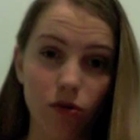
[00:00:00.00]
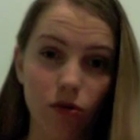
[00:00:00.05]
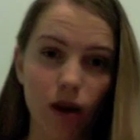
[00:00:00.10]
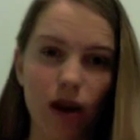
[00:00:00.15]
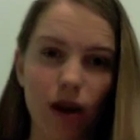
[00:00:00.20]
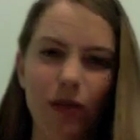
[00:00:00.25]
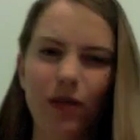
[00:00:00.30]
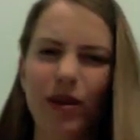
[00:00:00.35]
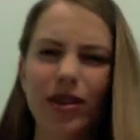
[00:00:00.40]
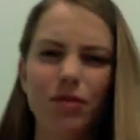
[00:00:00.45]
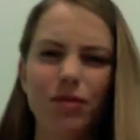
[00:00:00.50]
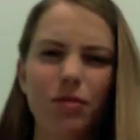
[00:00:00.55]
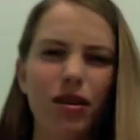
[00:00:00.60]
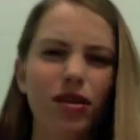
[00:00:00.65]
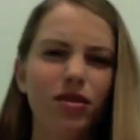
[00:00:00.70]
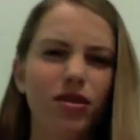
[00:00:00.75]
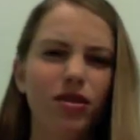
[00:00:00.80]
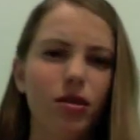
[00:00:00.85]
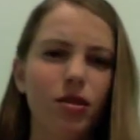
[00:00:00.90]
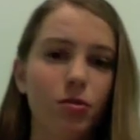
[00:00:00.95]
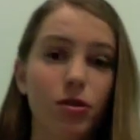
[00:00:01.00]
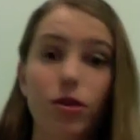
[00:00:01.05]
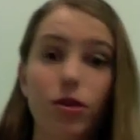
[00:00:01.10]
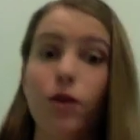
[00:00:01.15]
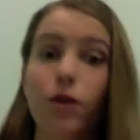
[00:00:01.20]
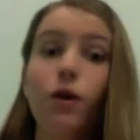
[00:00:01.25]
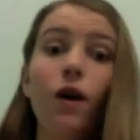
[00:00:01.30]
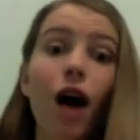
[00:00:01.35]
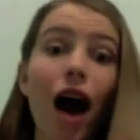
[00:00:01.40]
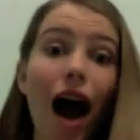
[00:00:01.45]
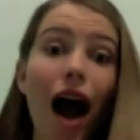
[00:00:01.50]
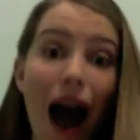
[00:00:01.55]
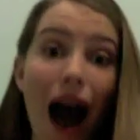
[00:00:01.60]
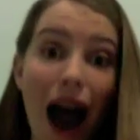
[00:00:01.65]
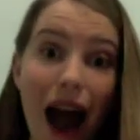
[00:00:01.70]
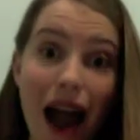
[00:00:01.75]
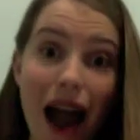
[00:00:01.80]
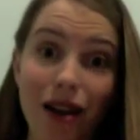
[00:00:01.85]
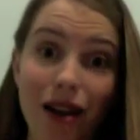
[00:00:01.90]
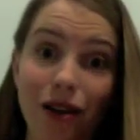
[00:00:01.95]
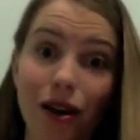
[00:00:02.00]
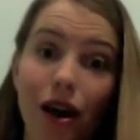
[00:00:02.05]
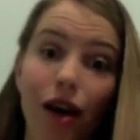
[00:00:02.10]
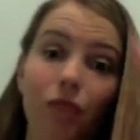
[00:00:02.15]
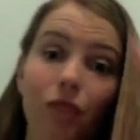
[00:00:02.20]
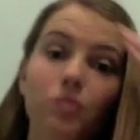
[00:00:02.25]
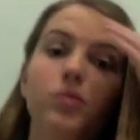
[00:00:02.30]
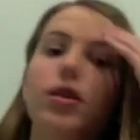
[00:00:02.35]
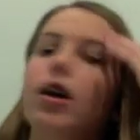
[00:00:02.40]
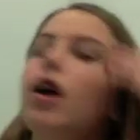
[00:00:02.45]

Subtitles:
Why would I spell it TW? I don't know.